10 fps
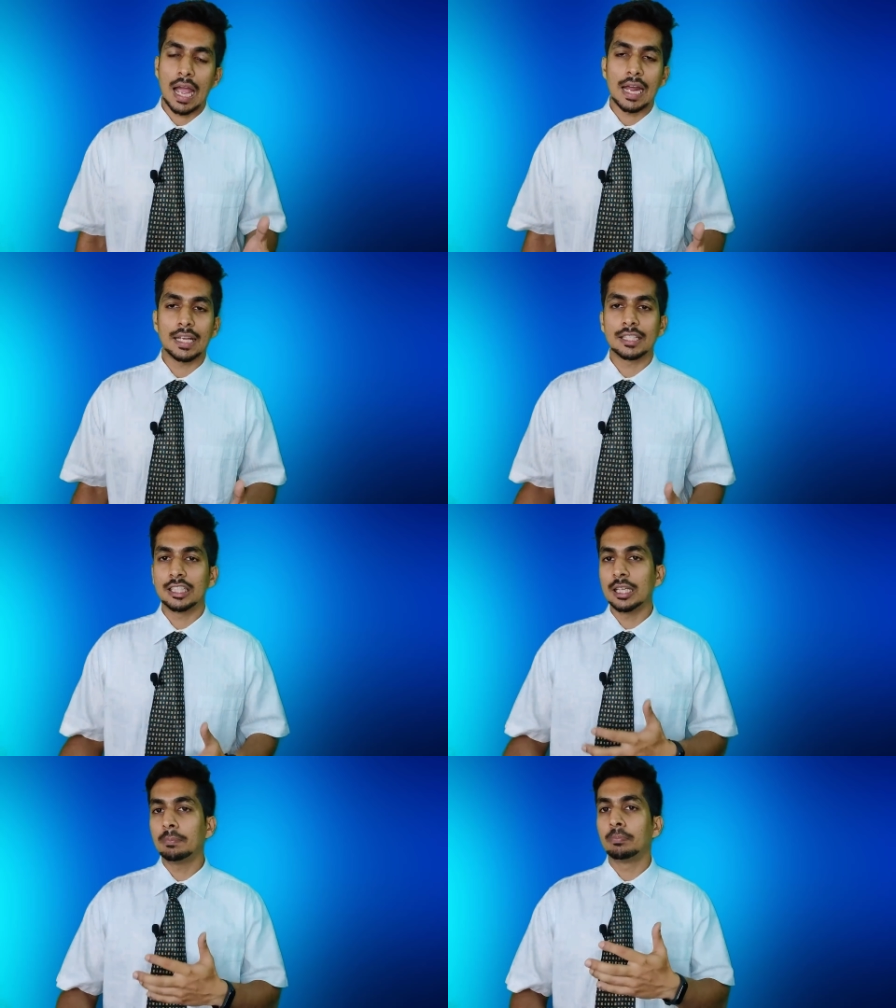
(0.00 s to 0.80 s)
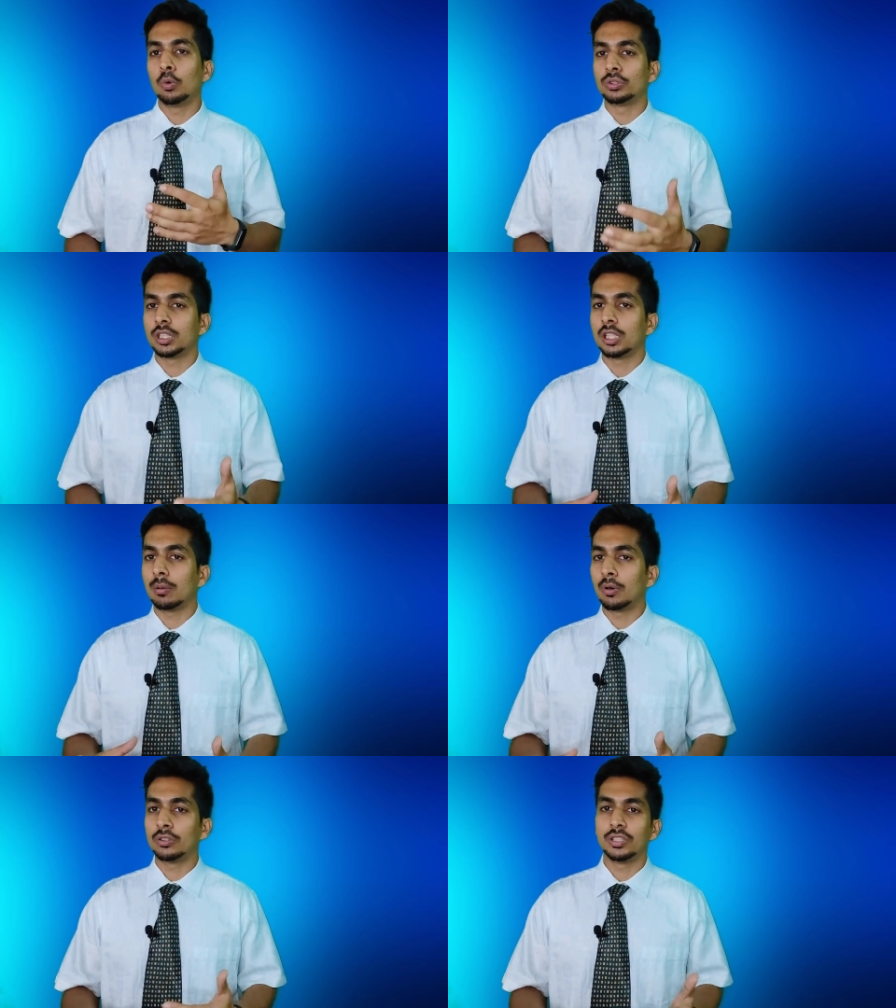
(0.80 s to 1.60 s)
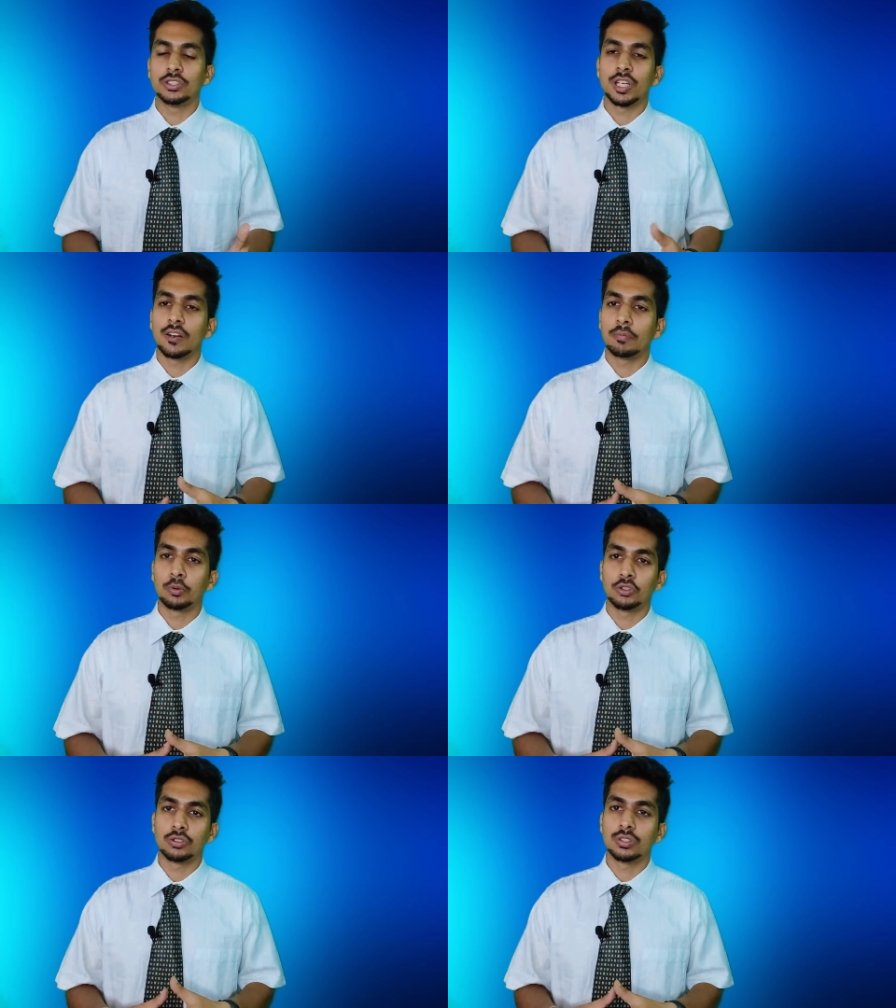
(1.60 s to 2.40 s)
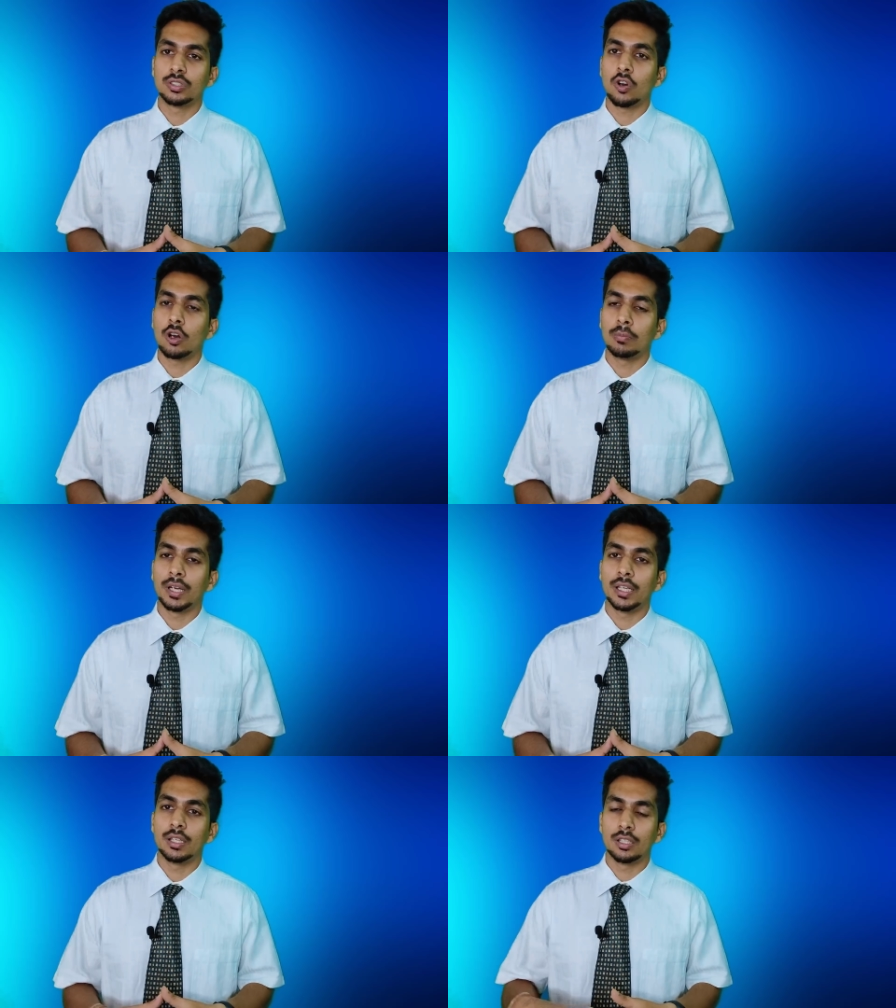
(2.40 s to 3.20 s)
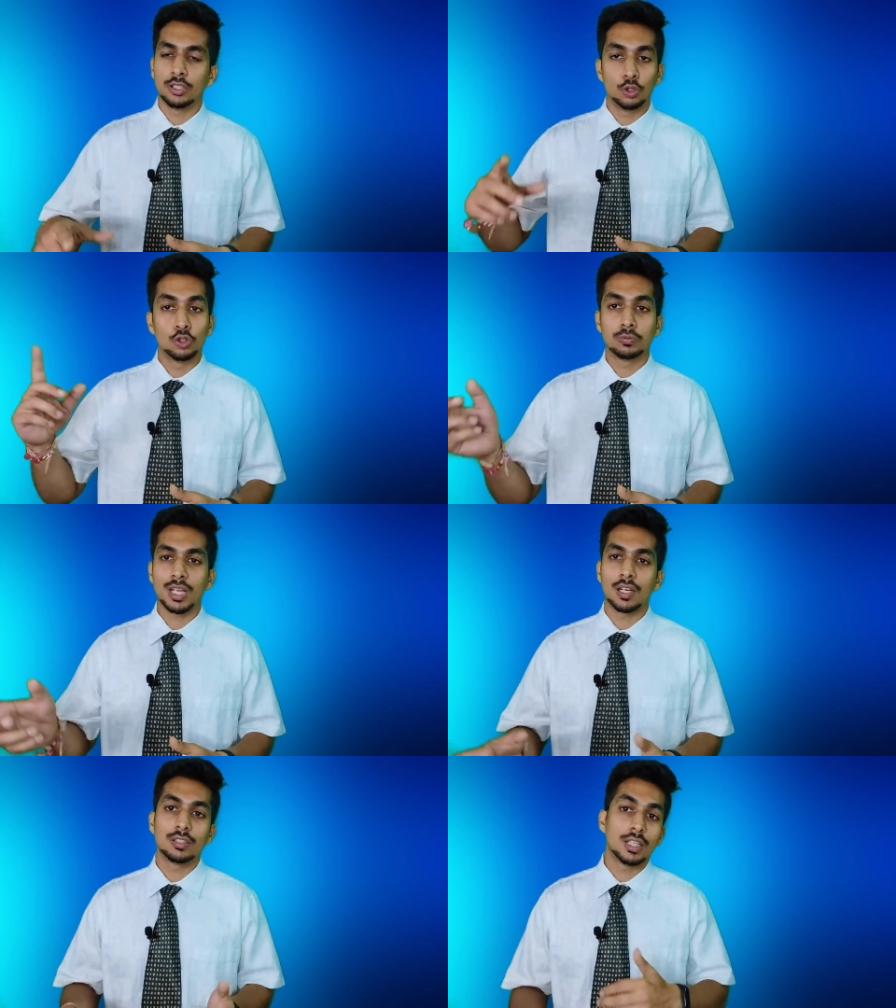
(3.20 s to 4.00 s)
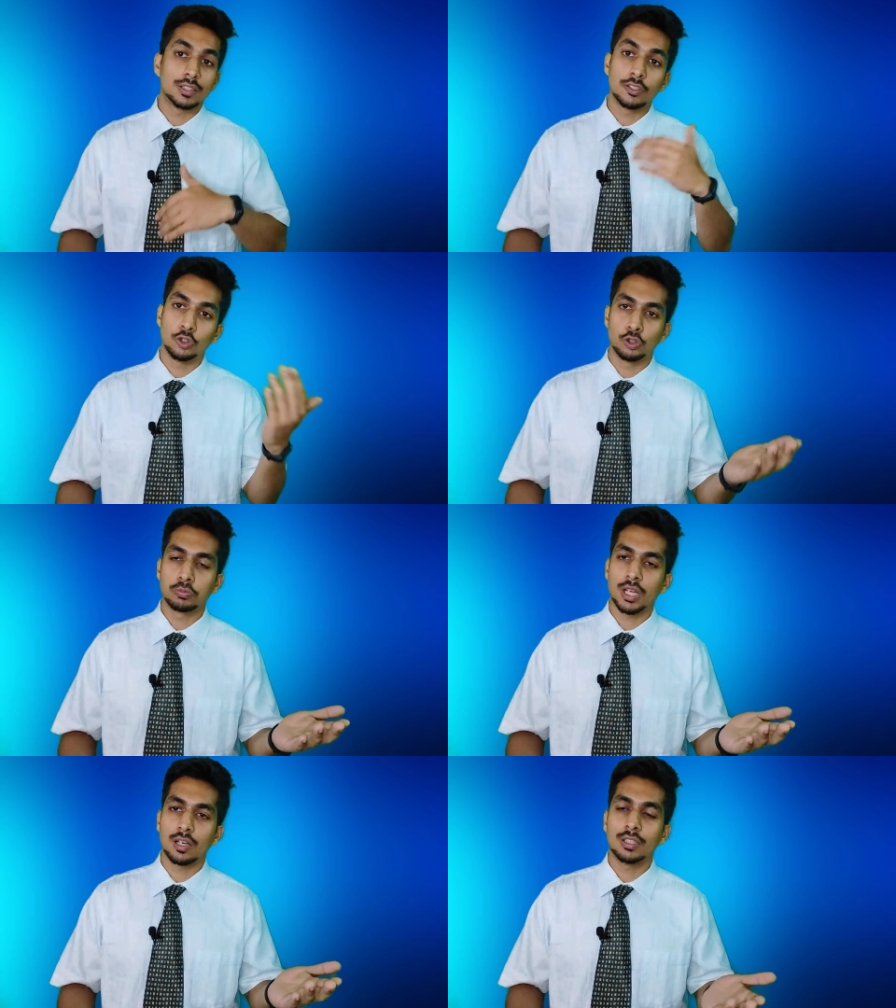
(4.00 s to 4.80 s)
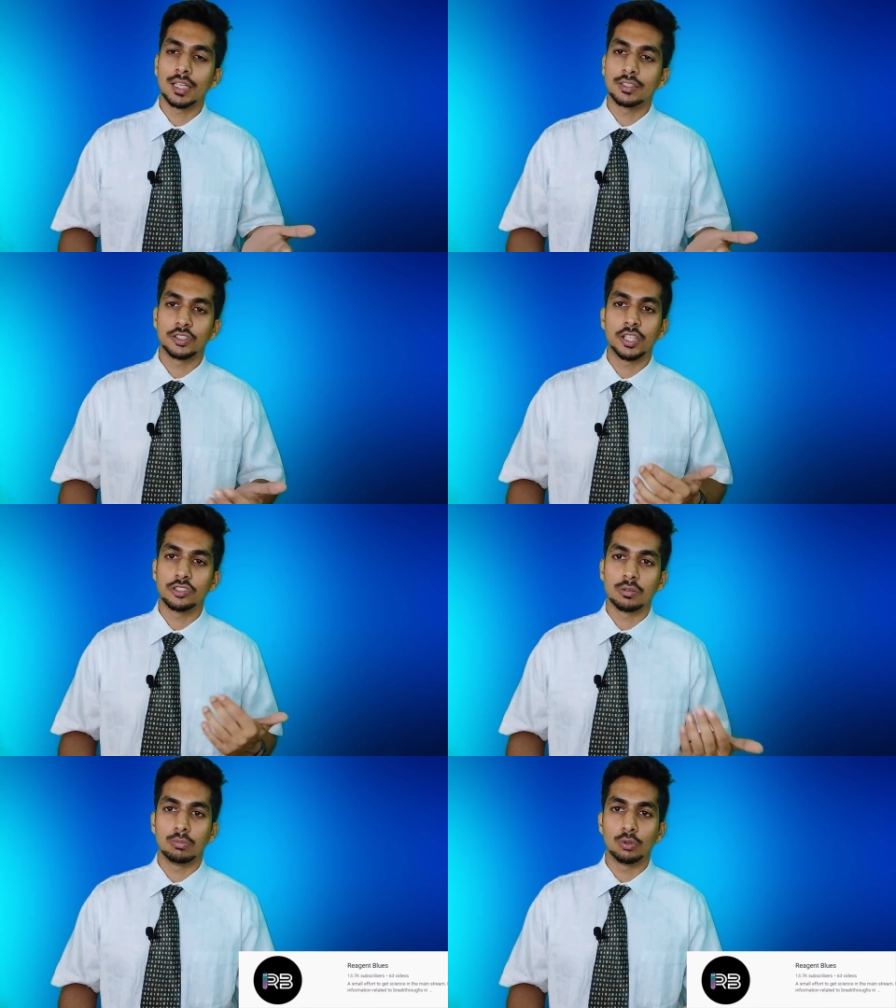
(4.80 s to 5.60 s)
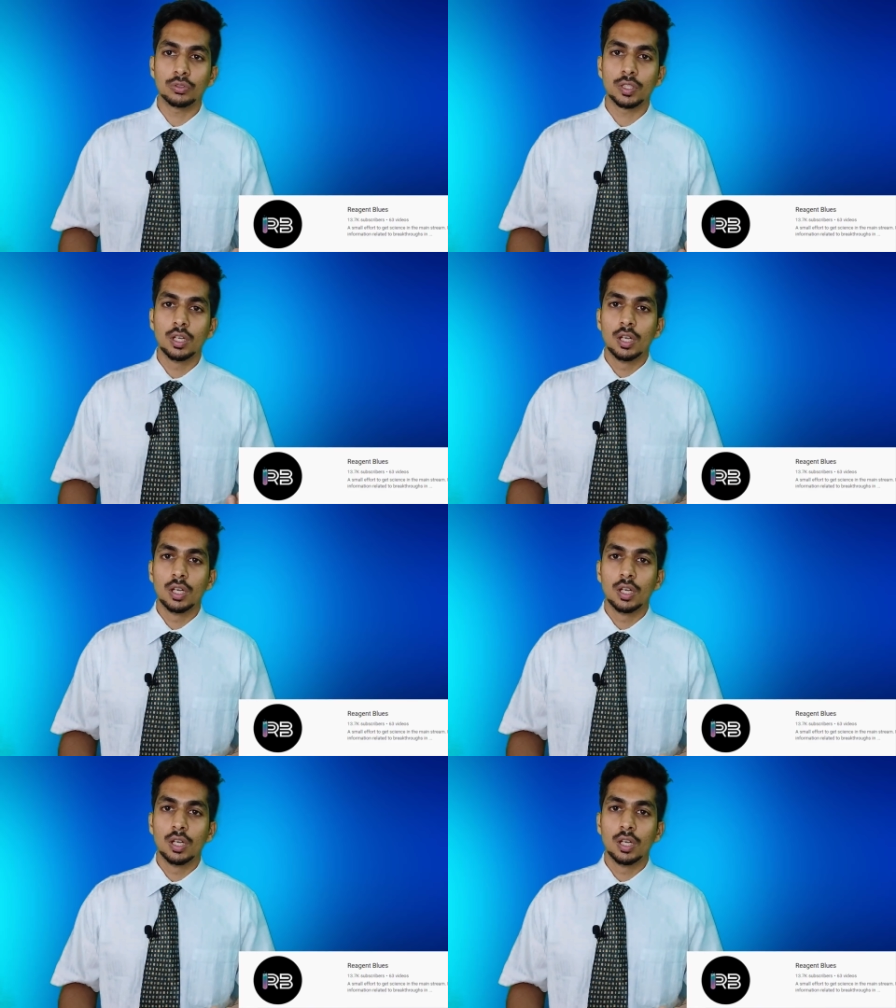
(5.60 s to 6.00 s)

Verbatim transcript: And I keep posting about these JRF positions on my YouTube channel, the other YouTube channel that is Reagent Blues.